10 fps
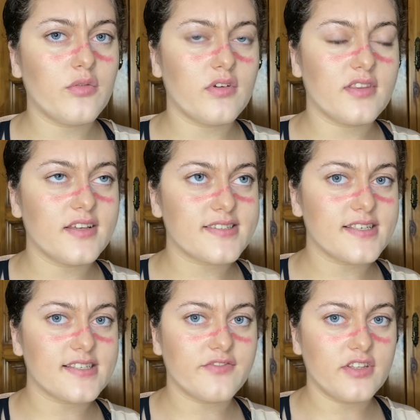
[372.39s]
this
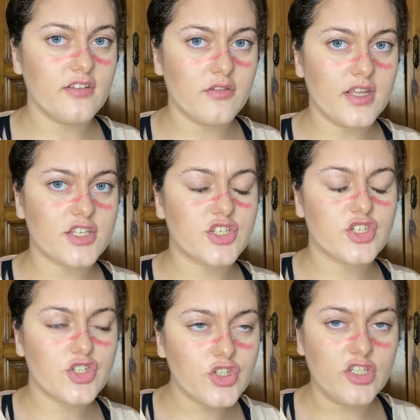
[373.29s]
is a video that
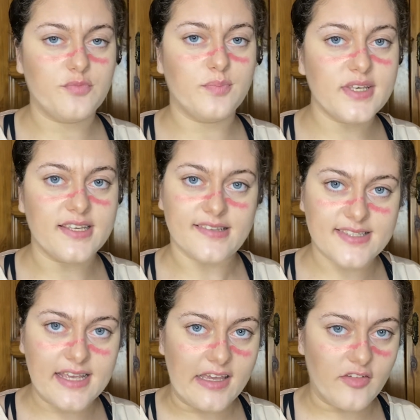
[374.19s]
should be
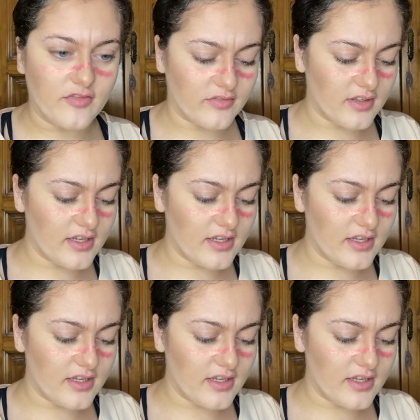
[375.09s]
saved